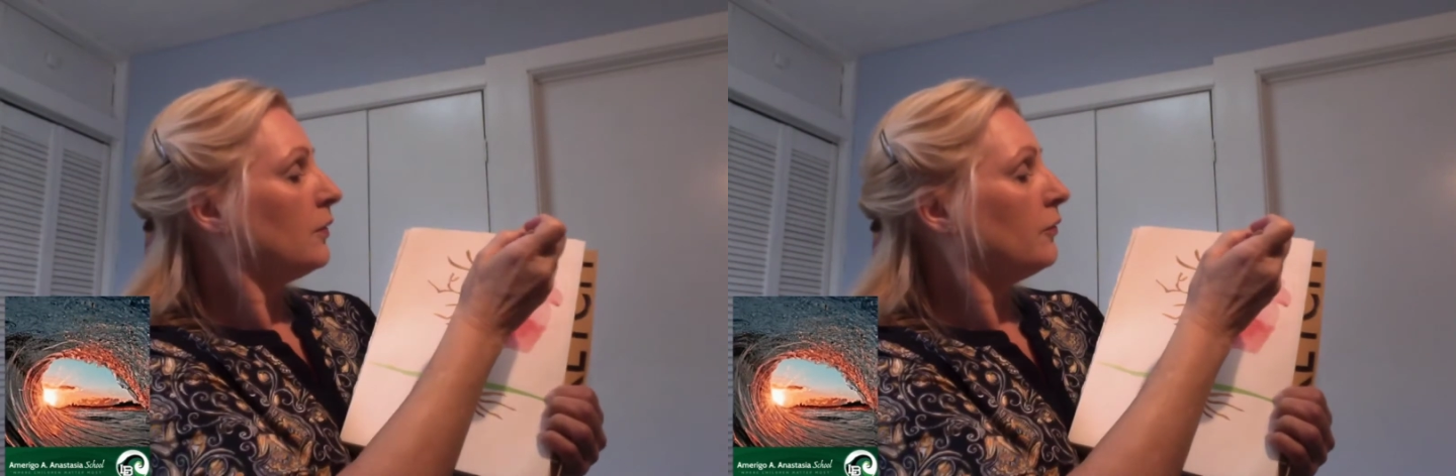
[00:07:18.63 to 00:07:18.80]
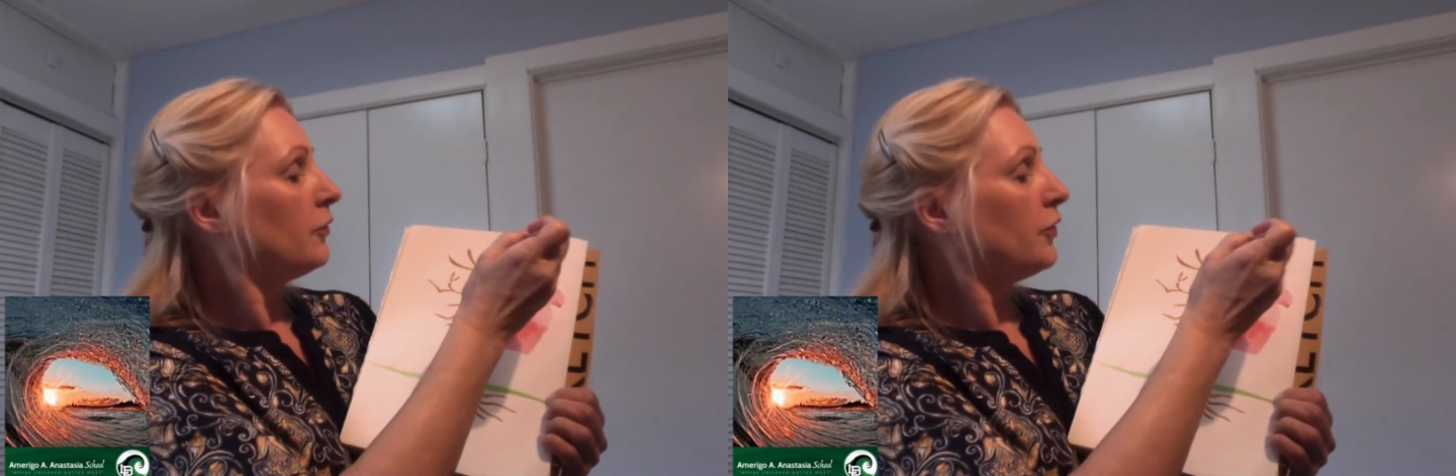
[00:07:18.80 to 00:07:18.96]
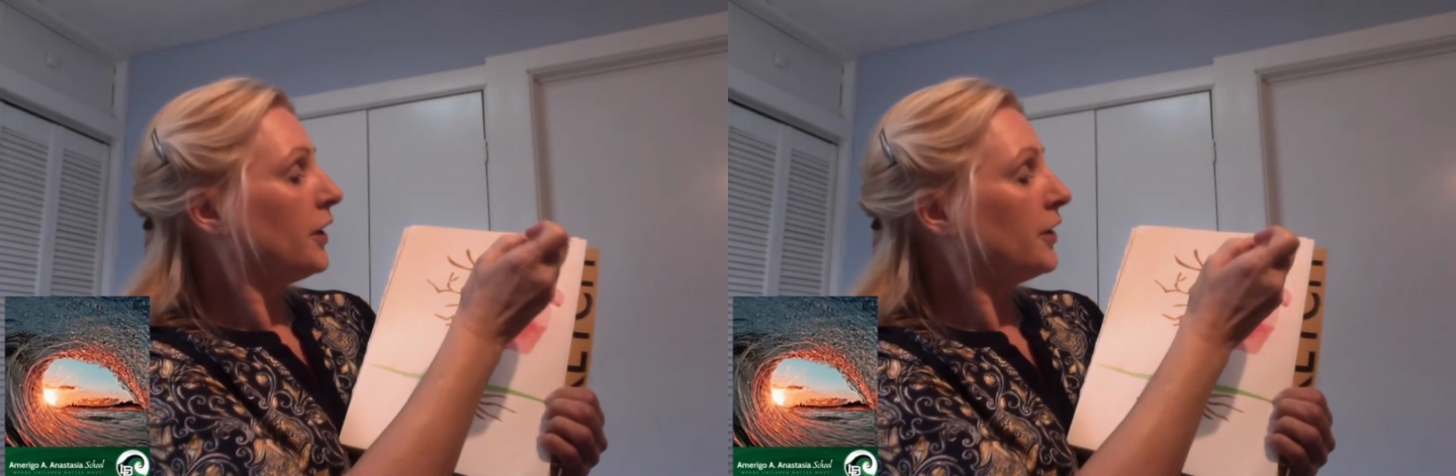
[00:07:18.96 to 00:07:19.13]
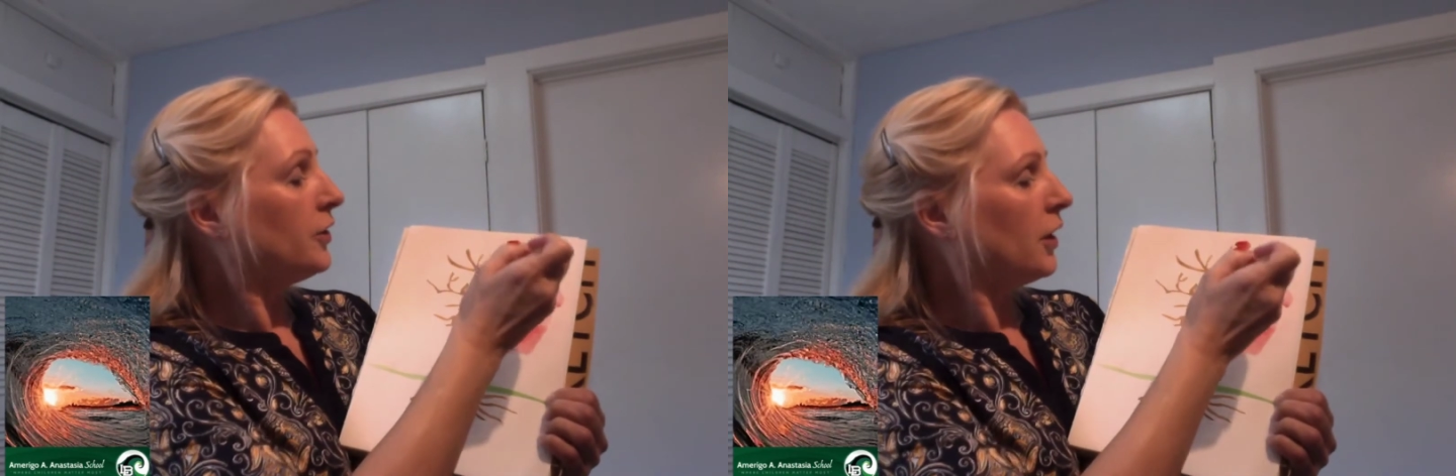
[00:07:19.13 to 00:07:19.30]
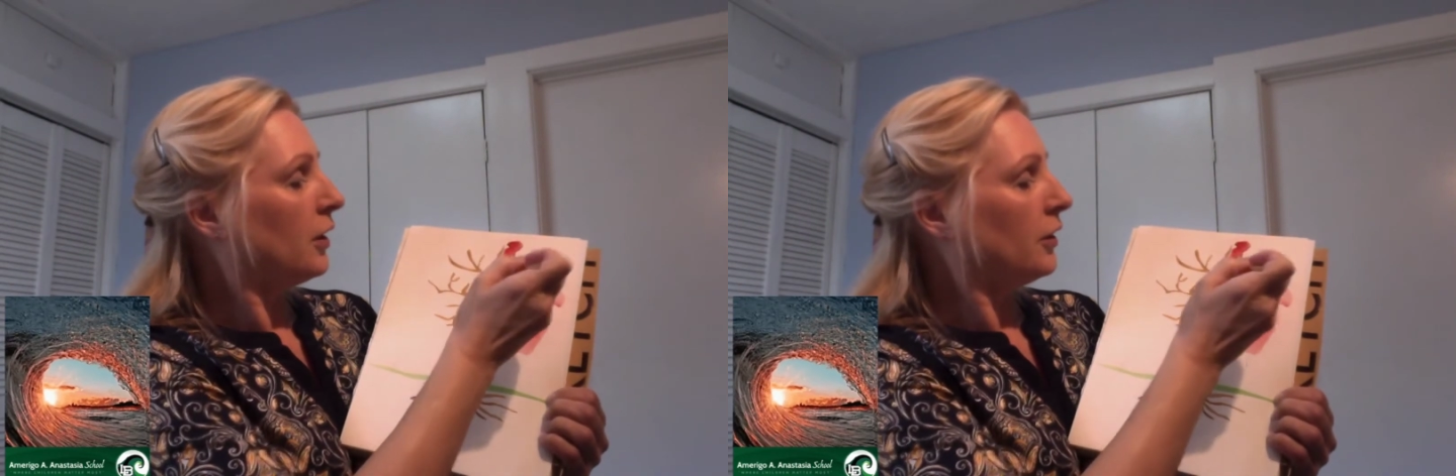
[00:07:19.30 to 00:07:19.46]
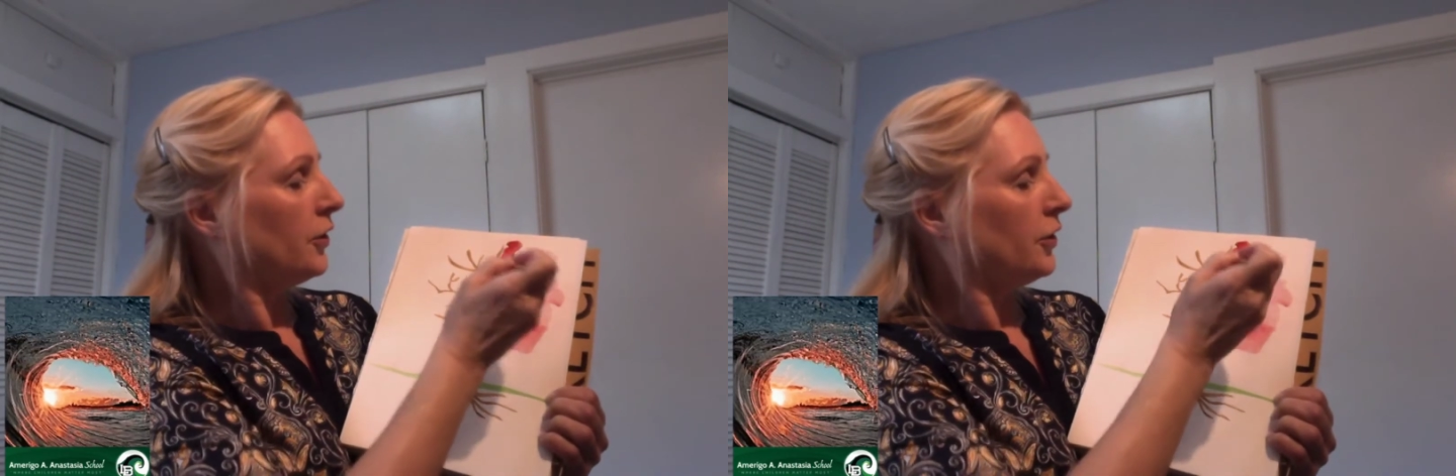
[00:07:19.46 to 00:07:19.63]
red
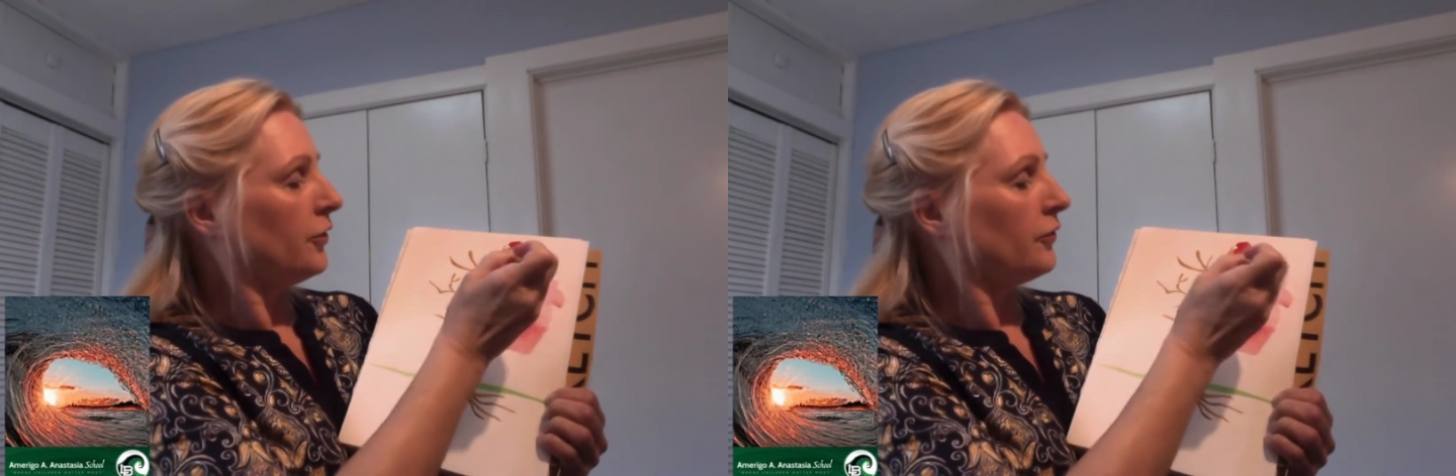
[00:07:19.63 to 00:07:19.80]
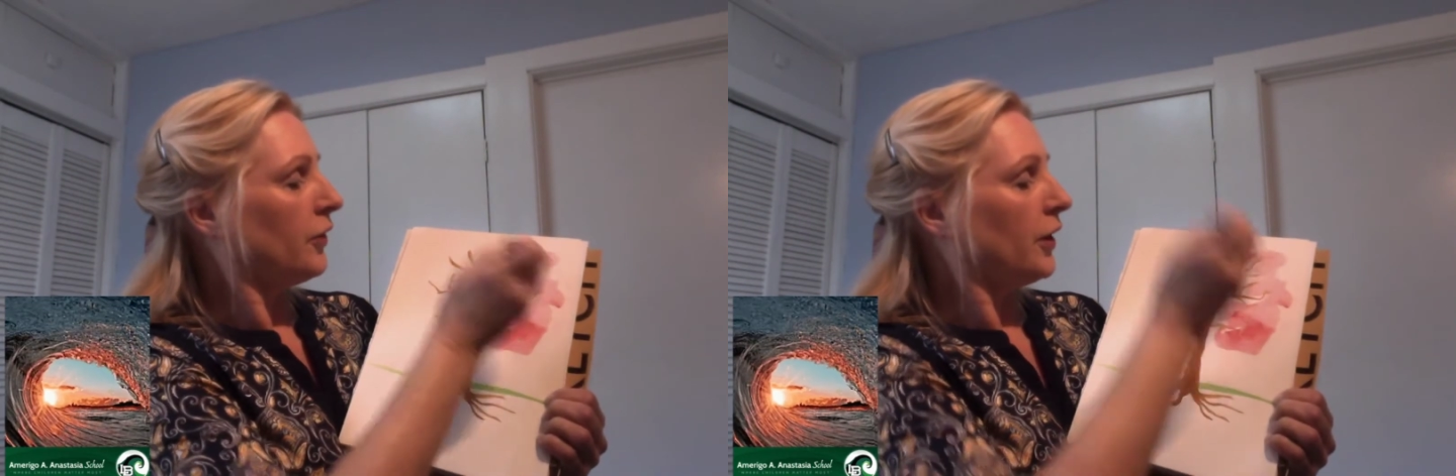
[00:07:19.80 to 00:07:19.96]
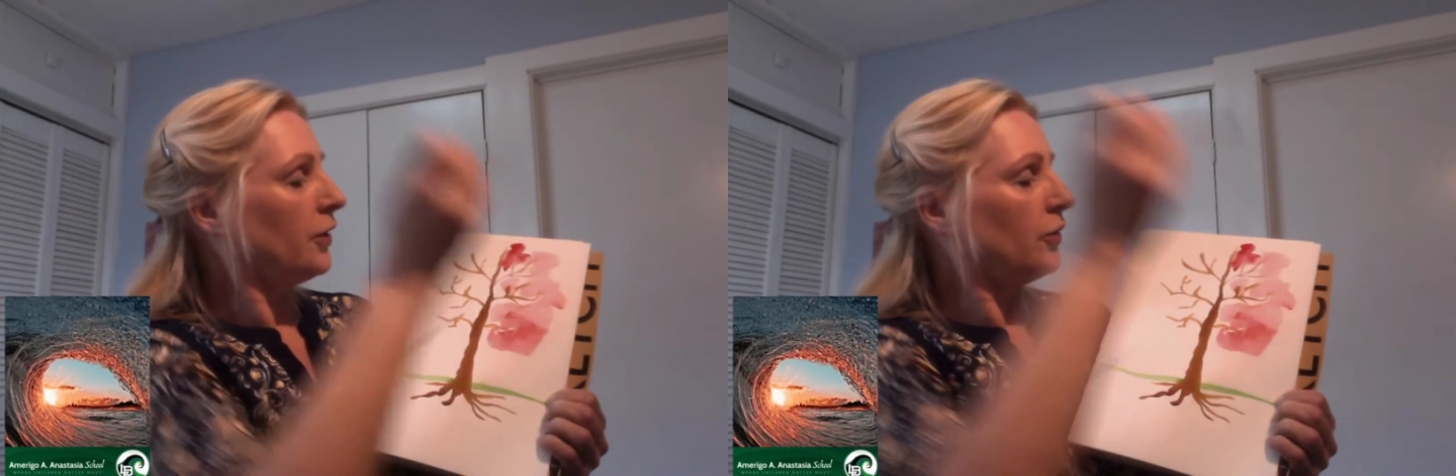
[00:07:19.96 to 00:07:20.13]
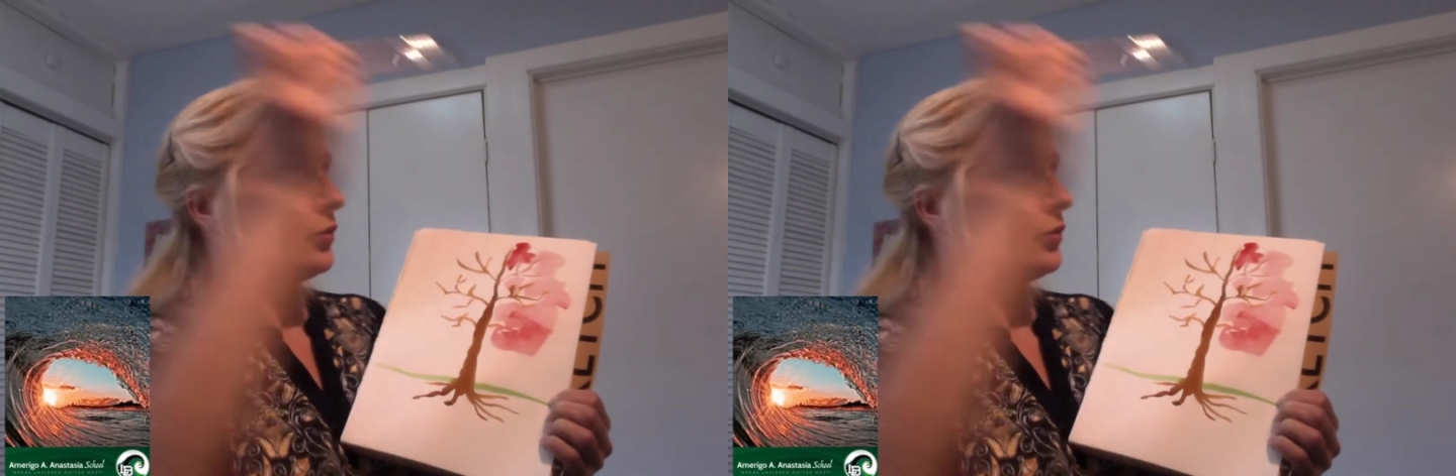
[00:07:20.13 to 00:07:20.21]
color here, right?